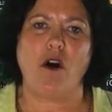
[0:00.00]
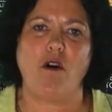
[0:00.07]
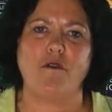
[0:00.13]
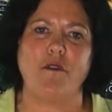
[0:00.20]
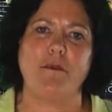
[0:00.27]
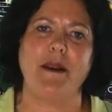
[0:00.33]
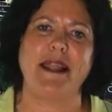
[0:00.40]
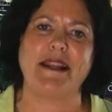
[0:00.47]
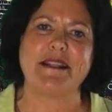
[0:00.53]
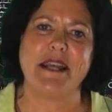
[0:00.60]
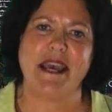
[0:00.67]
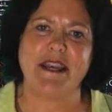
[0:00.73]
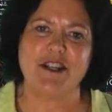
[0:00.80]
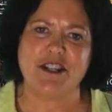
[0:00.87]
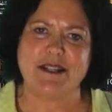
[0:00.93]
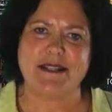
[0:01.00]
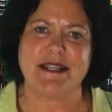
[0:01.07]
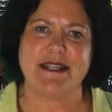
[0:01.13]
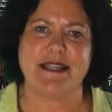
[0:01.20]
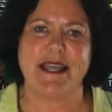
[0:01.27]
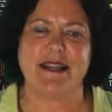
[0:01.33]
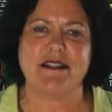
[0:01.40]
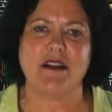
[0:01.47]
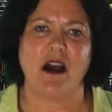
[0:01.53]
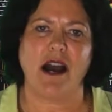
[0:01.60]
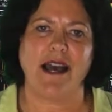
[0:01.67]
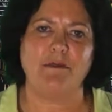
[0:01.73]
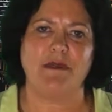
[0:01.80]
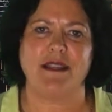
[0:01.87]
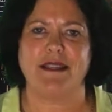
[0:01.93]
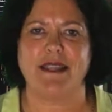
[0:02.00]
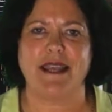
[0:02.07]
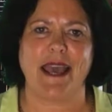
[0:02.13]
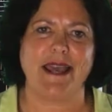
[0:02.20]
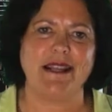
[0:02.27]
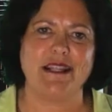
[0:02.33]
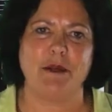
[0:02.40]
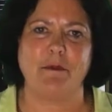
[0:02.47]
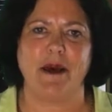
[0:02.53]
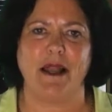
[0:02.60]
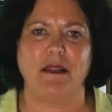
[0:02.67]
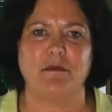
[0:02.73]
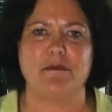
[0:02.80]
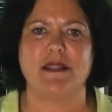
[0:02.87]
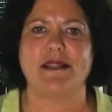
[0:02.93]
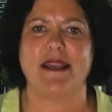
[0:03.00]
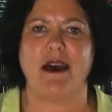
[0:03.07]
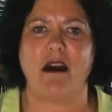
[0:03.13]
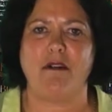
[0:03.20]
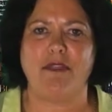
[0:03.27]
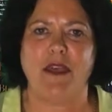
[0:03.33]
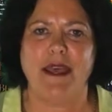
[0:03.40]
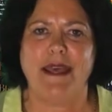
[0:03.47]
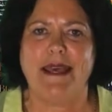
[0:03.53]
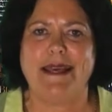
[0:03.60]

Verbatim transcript: of plantations at that time in the antebellum South.